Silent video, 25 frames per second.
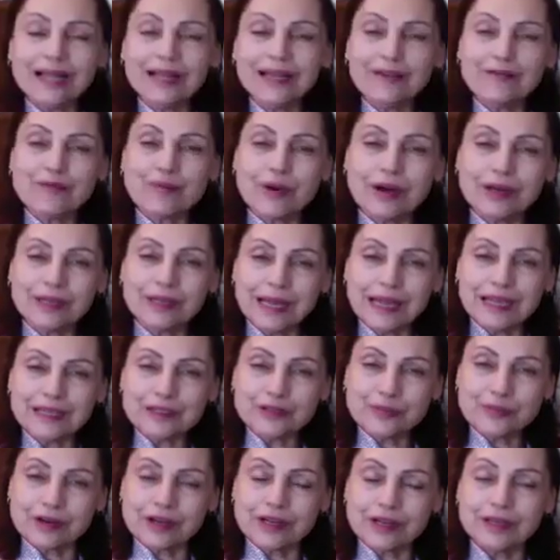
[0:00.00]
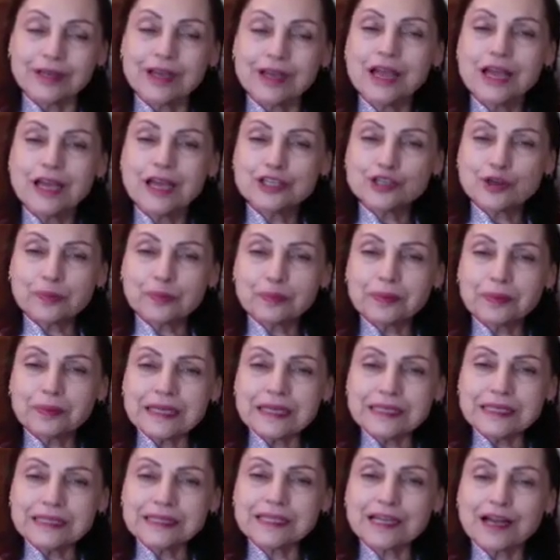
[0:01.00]
have one last word. So
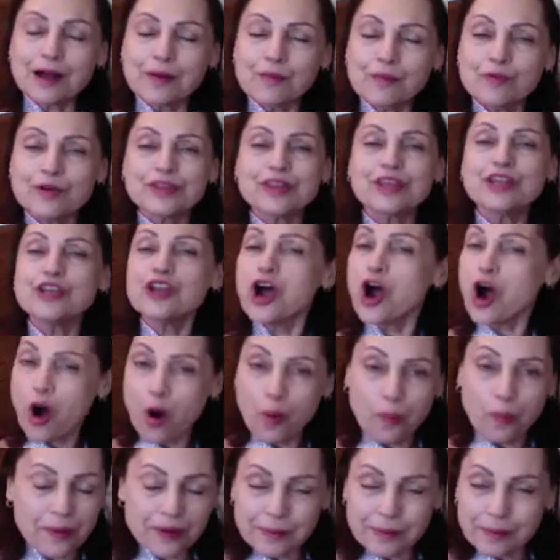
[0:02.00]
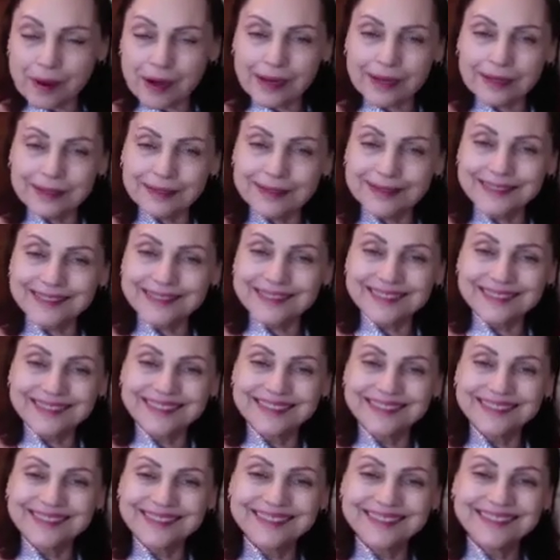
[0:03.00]
please come with an open mind,
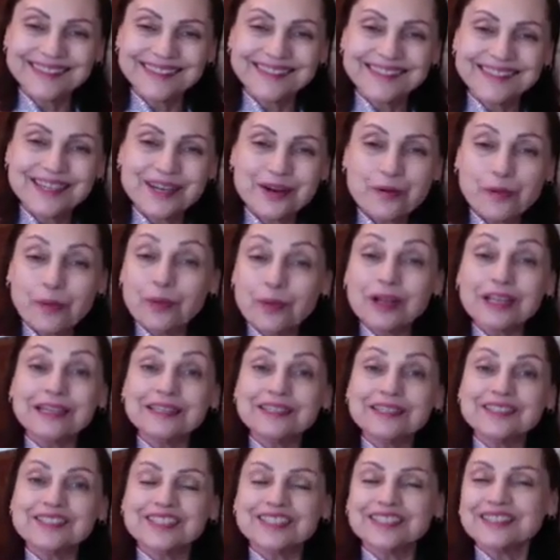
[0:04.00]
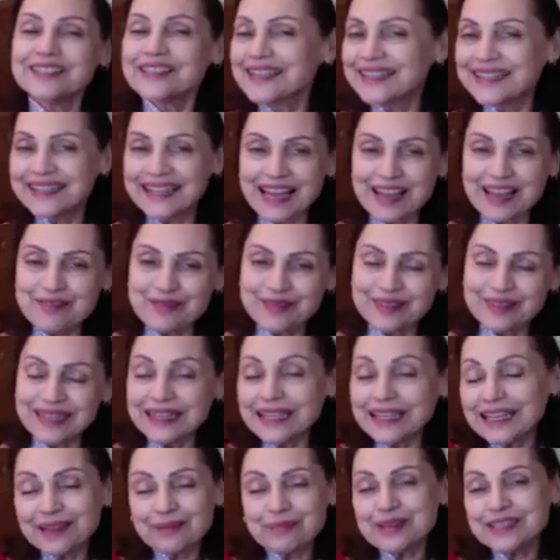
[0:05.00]
willing to look at life a
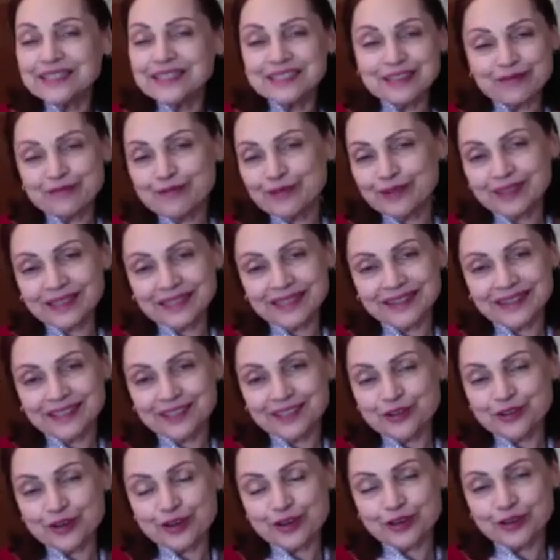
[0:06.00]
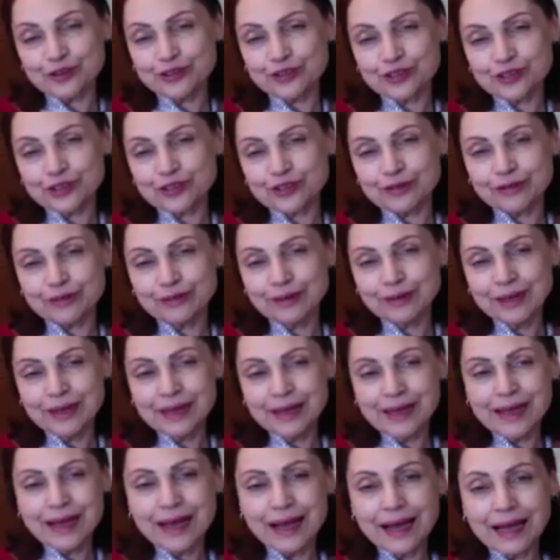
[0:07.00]
little bit differently than you're used to.
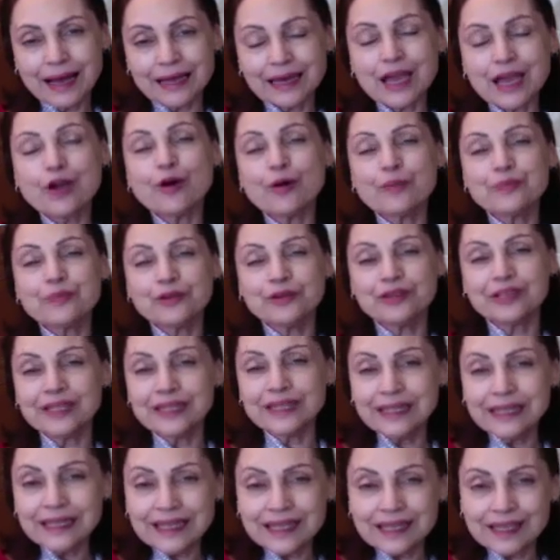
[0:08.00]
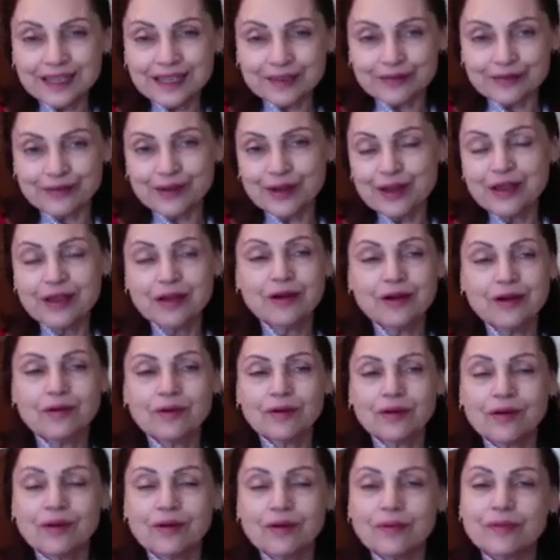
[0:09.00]
And I hope you leave
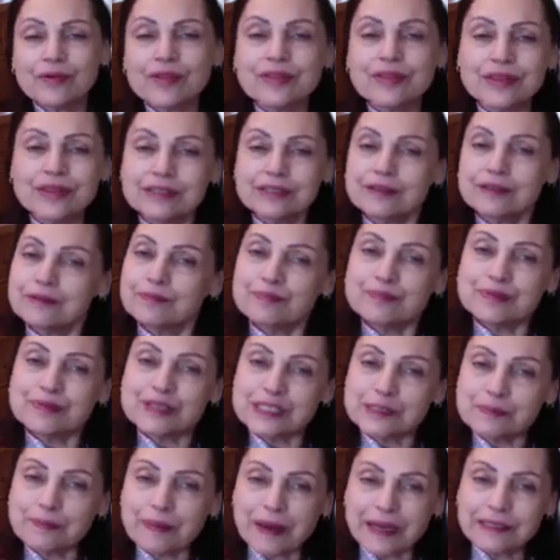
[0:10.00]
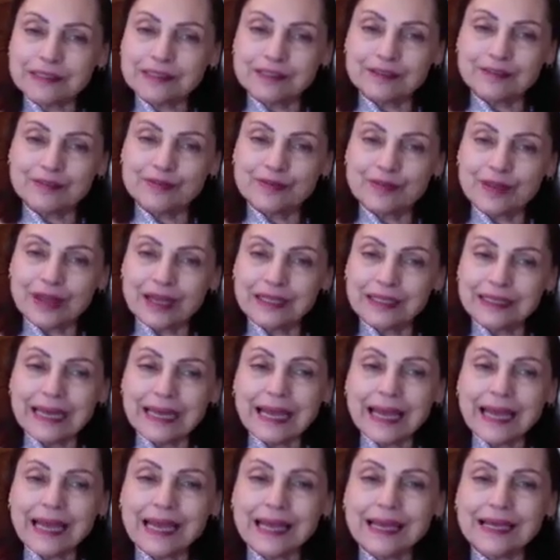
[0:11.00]
with the perspective that
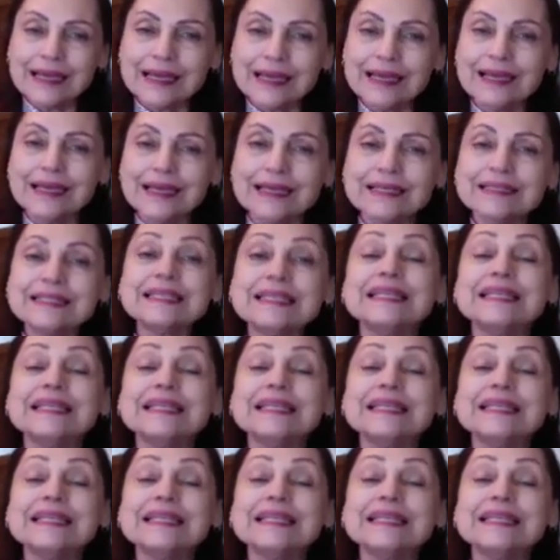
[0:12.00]
is in